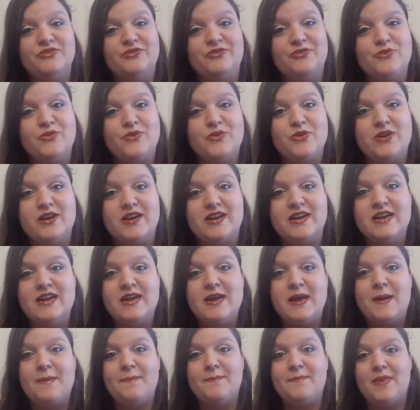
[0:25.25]
for
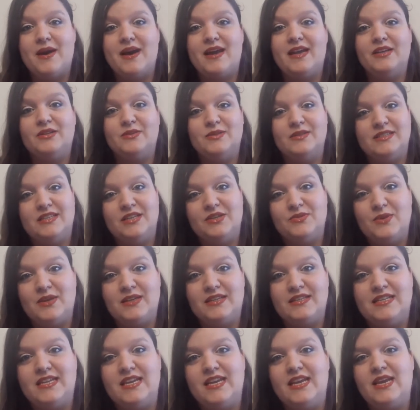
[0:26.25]
my
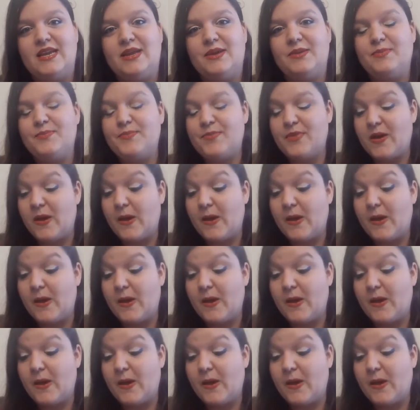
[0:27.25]
2020